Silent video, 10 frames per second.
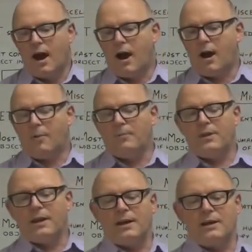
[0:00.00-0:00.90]

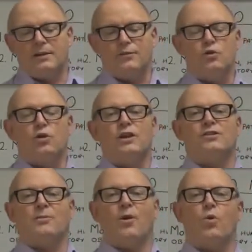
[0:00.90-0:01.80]
If you look in
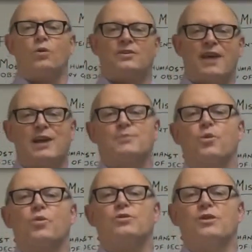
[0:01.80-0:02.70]
some older
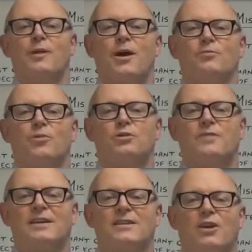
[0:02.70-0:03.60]
textbooks about
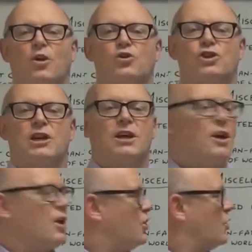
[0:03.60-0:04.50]
MOSFET technology,
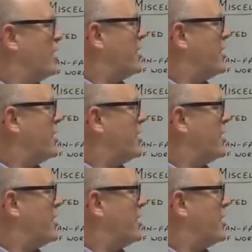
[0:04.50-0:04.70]
you'll